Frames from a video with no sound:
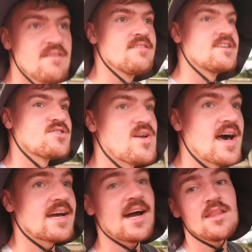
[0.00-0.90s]

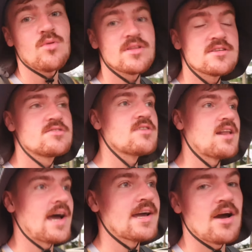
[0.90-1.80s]
venezuela i kind of wanted to
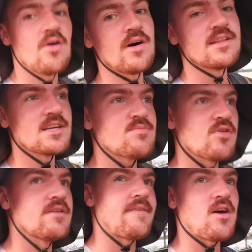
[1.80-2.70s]
like go and
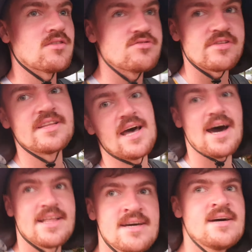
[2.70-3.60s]
explore the bow in
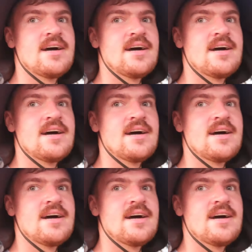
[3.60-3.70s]
trinidad